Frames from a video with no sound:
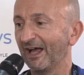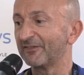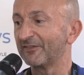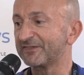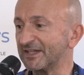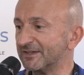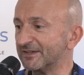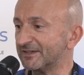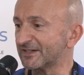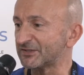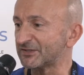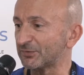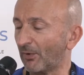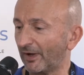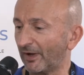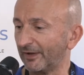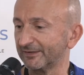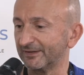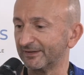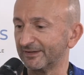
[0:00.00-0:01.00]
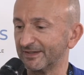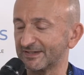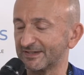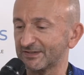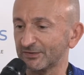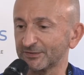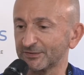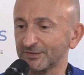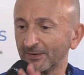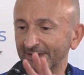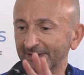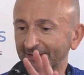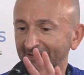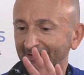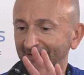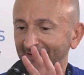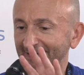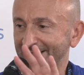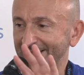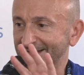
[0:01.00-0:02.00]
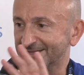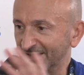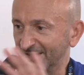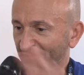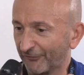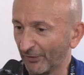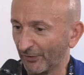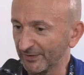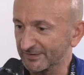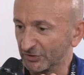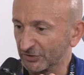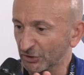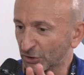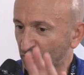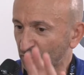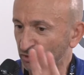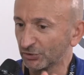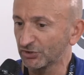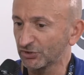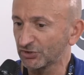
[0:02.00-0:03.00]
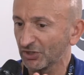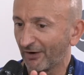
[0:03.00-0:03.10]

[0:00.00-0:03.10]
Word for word: I've seen this one. It's totally different. It's a huge.